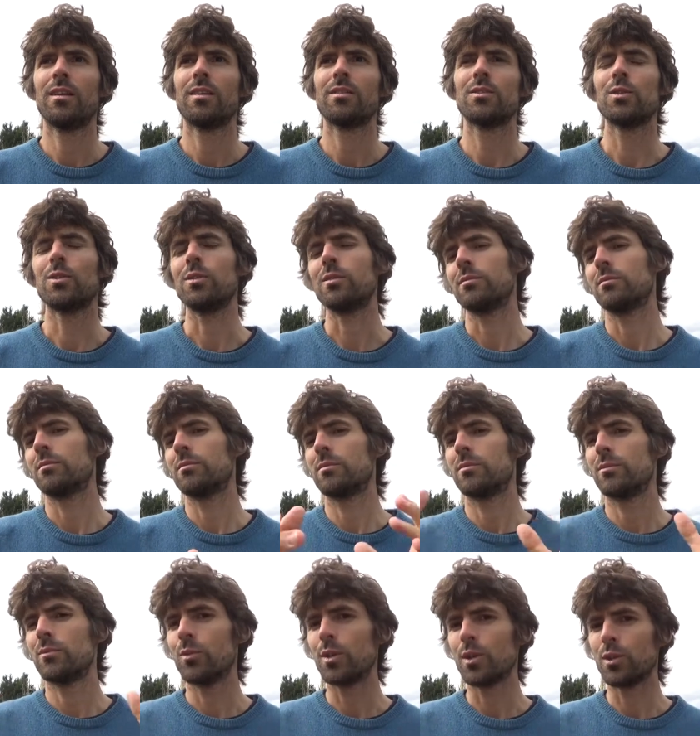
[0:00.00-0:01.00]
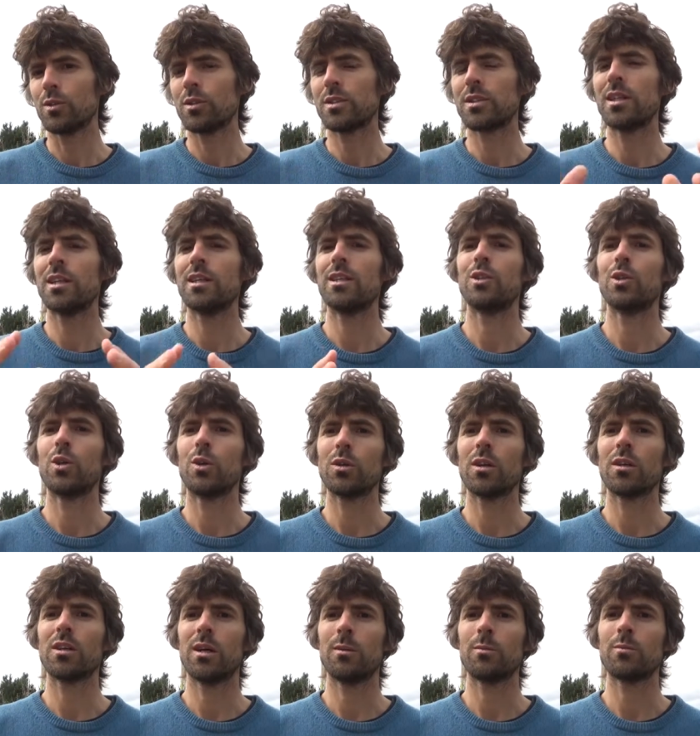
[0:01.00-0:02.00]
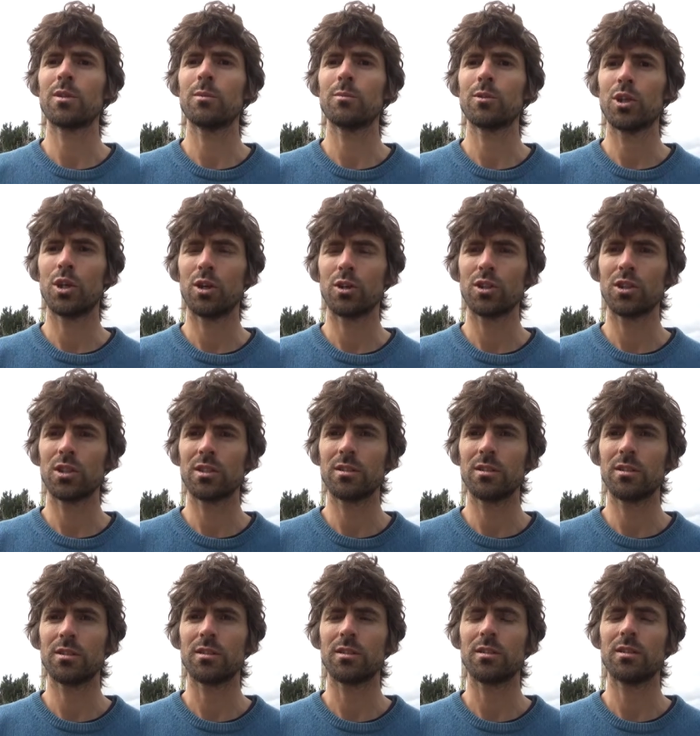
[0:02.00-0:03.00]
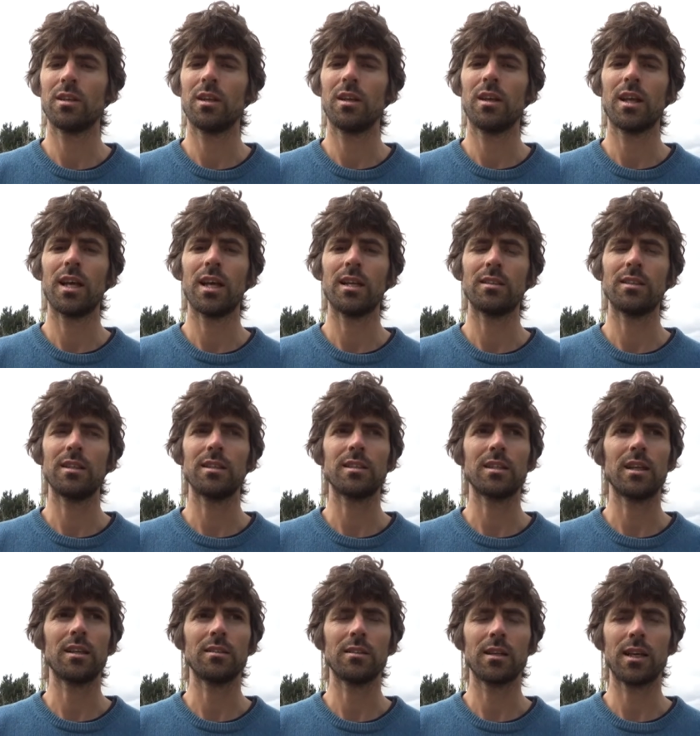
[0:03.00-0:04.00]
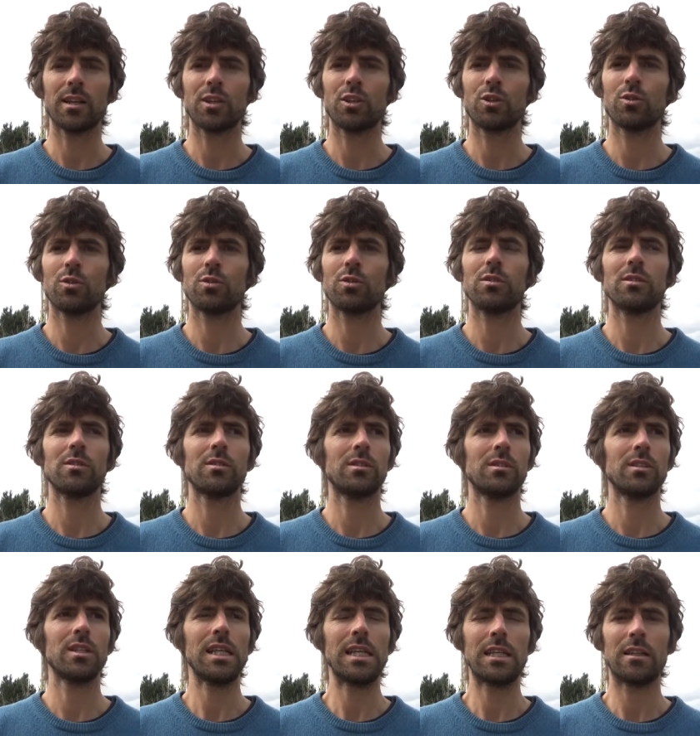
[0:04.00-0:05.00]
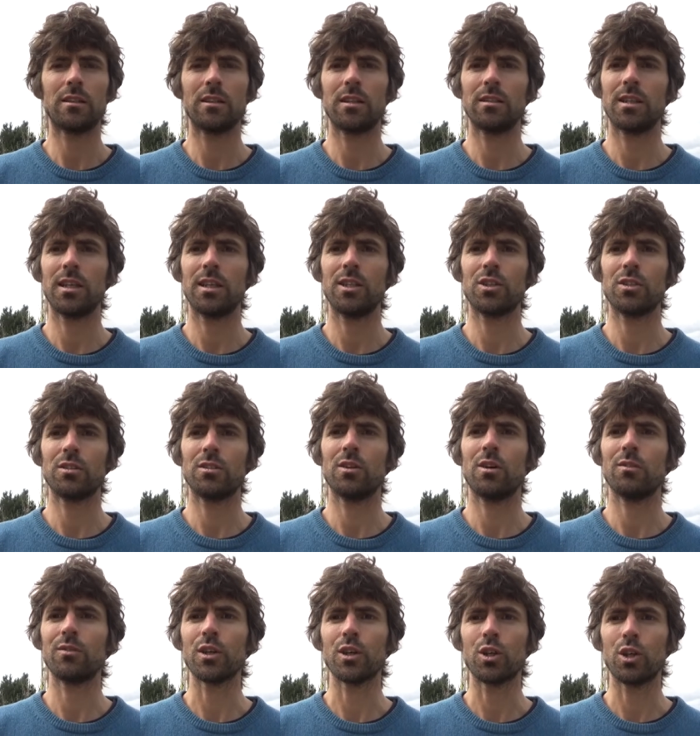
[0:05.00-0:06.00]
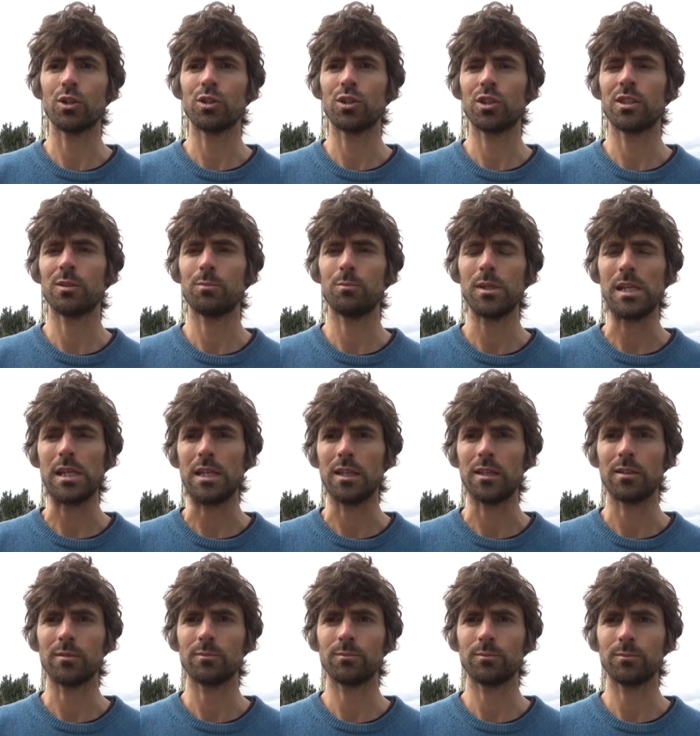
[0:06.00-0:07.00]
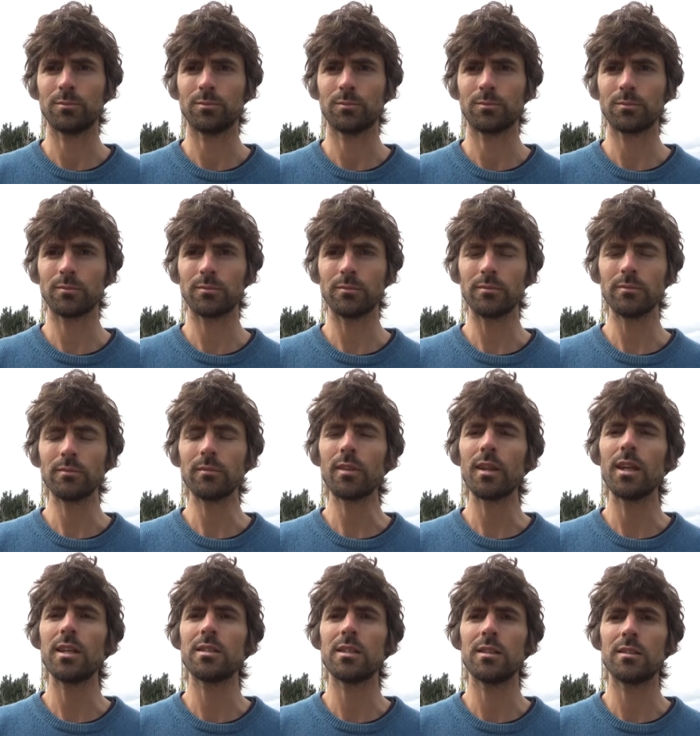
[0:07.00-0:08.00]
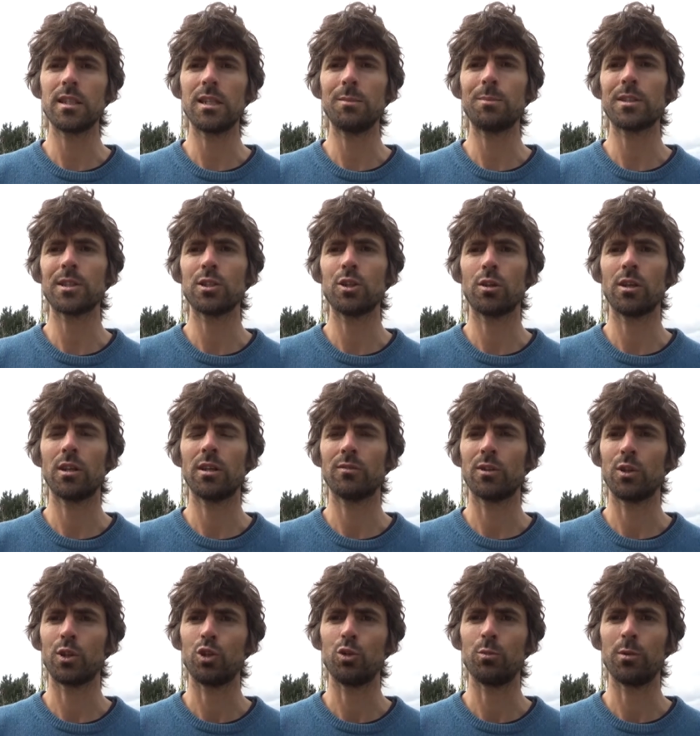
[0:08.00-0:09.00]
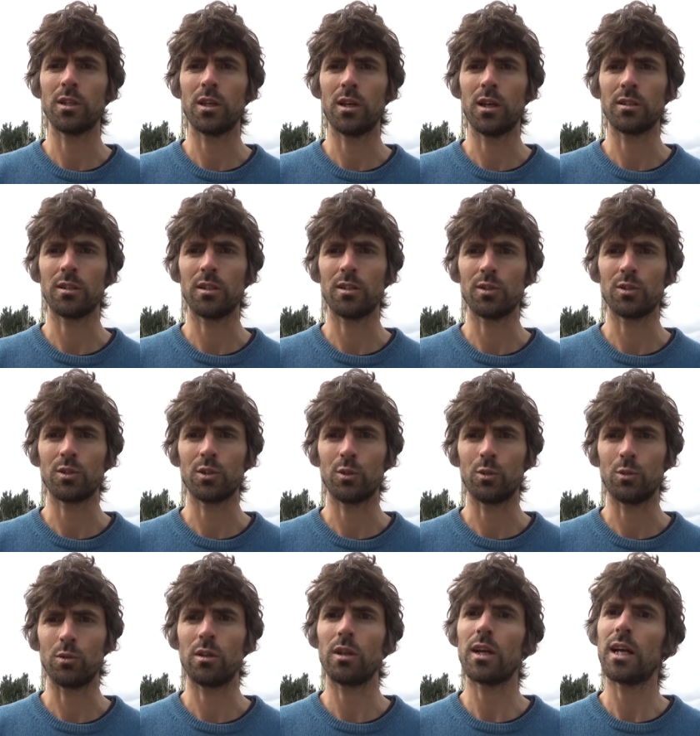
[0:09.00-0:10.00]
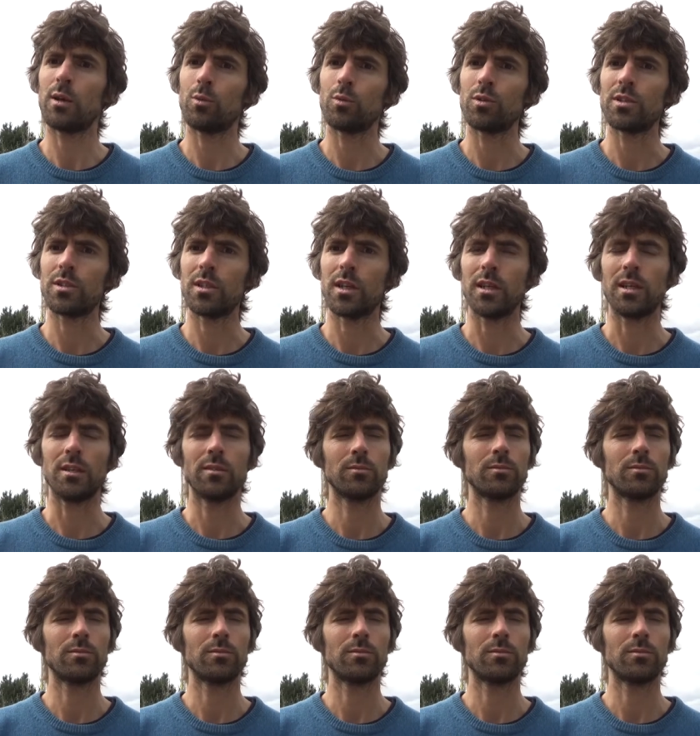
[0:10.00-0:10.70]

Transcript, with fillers: So we could say yoga comes from consciousness and is a natural inclination of the conscious being. It's the deepest longing of the human heart and soul, I would say.